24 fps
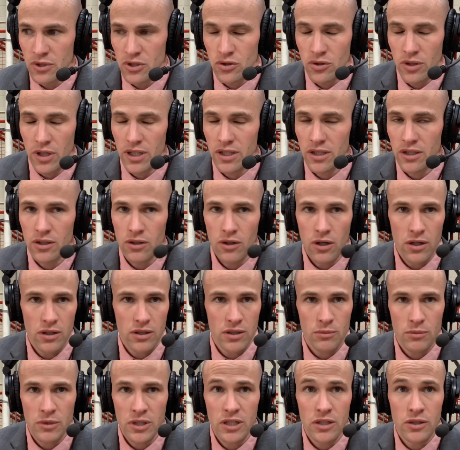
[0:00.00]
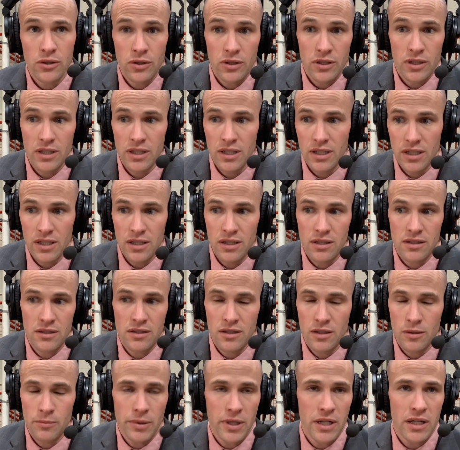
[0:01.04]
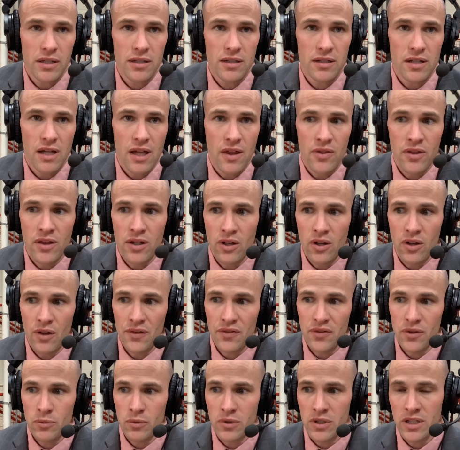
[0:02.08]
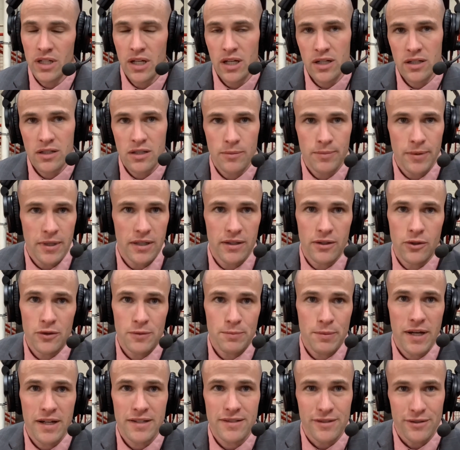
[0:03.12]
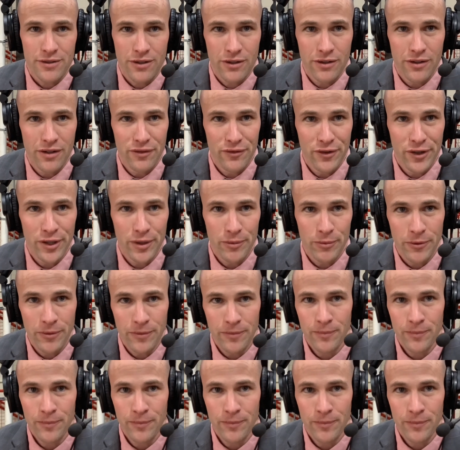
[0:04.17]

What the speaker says: Tragan guarded him, he couldn't get to the paint, and then all of a sudden when you can't get to the paint, those passes aren't available.